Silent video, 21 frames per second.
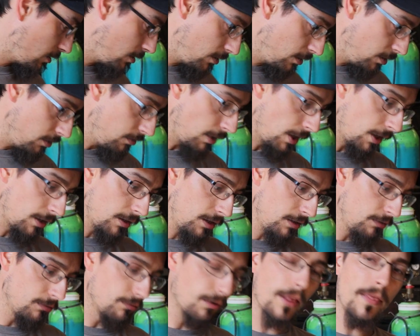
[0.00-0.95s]

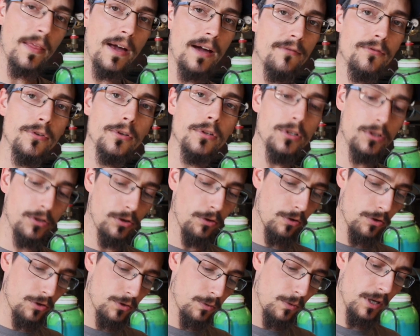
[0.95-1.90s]
you run that through the
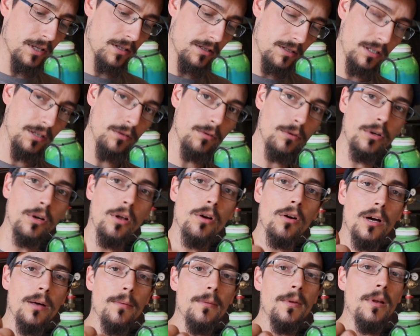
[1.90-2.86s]
torch once, it'll
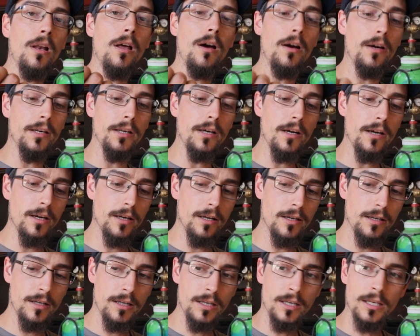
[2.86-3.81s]
clog up the liner,
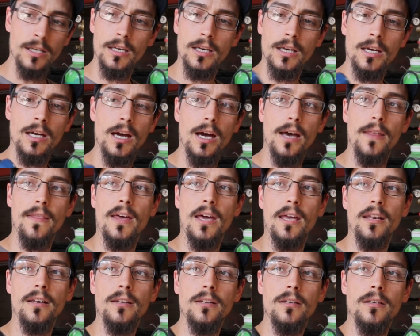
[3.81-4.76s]
and
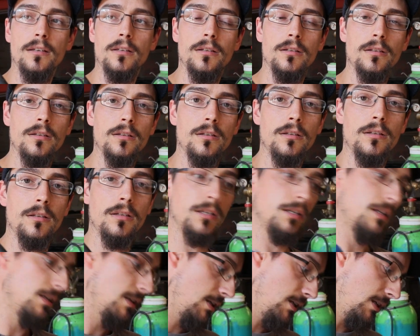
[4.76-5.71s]
then,
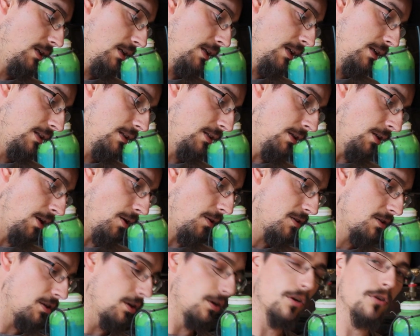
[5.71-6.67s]
you know,
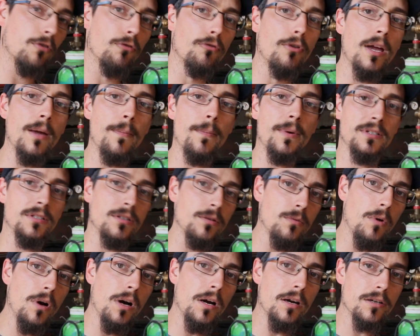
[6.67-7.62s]
it's going to grip as
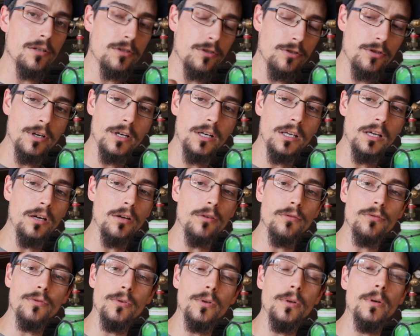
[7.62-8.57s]
the wire is trying to go
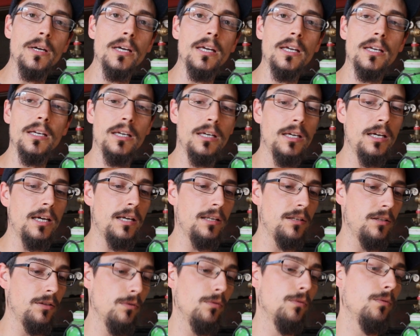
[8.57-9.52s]
through it,
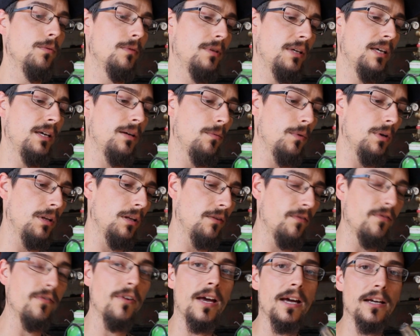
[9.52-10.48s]
and it will
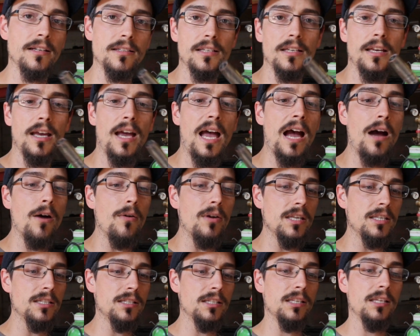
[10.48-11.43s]
affect how
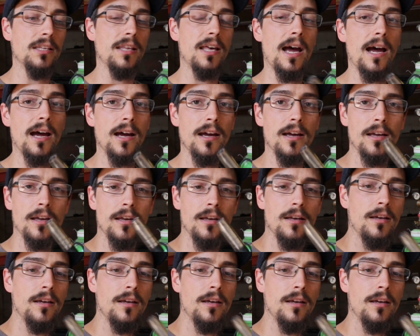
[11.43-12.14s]
easily that